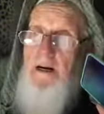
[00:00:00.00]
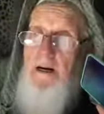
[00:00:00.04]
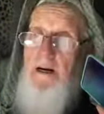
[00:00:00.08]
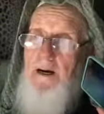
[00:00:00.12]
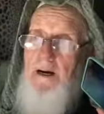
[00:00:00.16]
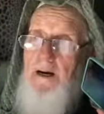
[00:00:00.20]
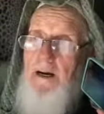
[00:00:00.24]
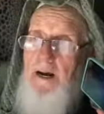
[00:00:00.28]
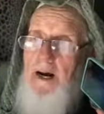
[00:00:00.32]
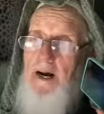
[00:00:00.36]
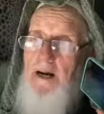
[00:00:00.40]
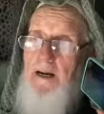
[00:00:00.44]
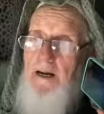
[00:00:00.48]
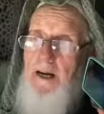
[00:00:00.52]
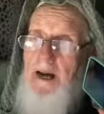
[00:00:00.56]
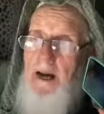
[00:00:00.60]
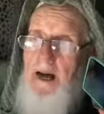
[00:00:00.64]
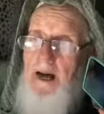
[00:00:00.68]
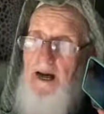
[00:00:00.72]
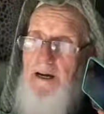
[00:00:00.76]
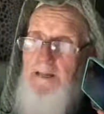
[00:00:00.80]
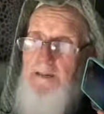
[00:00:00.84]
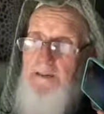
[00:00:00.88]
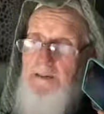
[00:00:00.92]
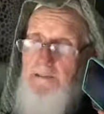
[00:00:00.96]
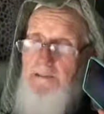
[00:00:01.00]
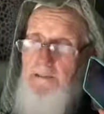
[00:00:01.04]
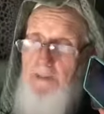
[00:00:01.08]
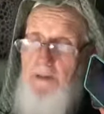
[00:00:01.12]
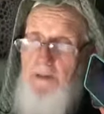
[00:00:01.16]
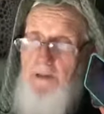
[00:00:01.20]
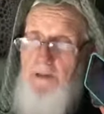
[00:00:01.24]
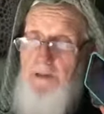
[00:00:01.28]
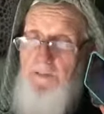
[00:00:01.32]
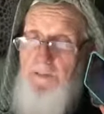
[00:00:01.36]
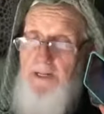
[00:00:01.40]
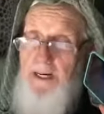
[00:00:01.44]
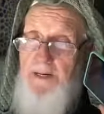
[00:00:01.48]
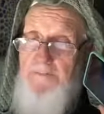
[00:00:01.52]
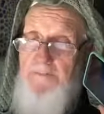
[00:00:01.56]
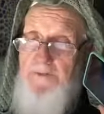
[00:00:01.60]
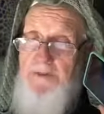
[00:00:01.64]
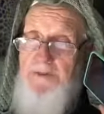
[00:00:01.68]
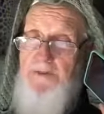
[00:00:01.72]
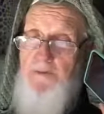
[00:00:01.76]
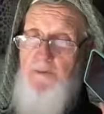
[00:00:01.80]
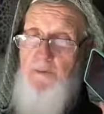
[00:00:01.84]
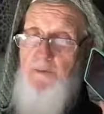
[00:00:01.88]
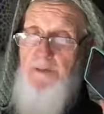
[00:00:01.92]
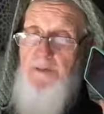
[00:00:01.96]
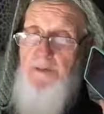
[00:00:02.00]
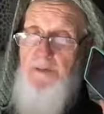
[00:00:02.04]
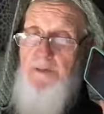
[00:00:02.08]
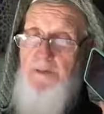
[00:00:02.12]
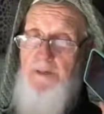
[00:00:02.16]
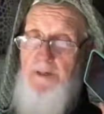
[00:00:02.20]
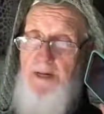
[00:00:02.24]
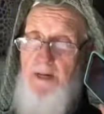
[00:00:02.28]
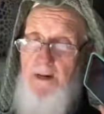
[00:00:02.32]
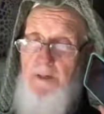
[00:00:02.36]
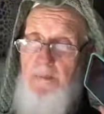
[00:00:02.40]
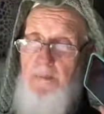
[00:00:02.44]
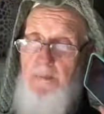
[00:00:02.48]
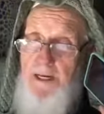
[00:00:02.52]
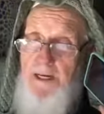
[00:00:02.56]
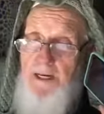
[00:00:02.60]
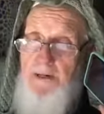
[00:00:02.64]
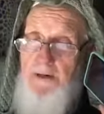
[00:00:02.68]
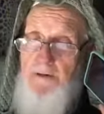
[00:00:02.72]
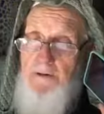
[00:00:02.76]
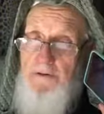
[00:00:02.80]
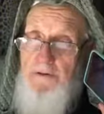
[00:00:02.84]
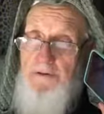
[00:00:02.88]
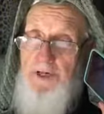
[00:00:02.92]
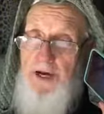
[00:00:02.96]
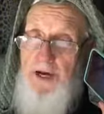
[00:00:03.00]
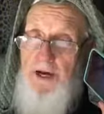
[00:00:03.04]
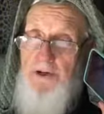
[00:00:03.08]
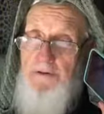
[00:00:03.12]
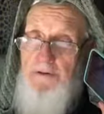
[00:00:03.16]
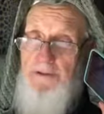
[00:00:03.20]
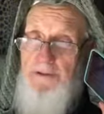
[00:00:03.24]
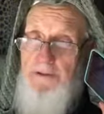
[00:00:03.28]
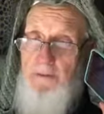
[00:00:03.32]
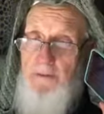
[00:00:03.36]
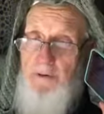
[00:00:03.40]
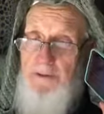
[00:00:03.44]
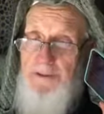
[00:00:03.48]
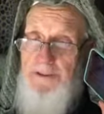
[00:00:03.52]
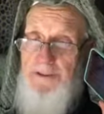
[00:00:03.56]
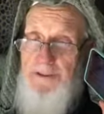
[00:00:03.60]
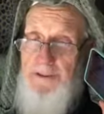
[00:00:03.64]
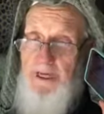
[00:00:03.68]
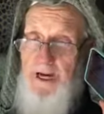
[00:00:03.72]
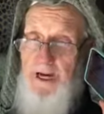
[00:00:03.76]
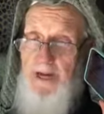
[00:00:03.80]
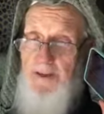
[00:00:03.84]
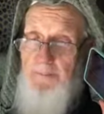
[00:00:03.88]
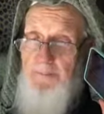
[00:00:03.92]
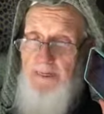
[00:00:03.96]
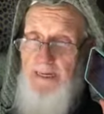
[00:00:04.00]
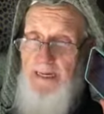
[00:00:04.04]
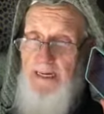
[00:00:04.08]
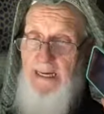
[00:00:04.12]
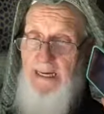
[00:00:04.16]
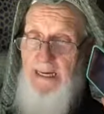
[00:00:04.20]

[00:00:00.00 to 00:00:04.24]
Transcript: I spoke about this with a medical doctor one time,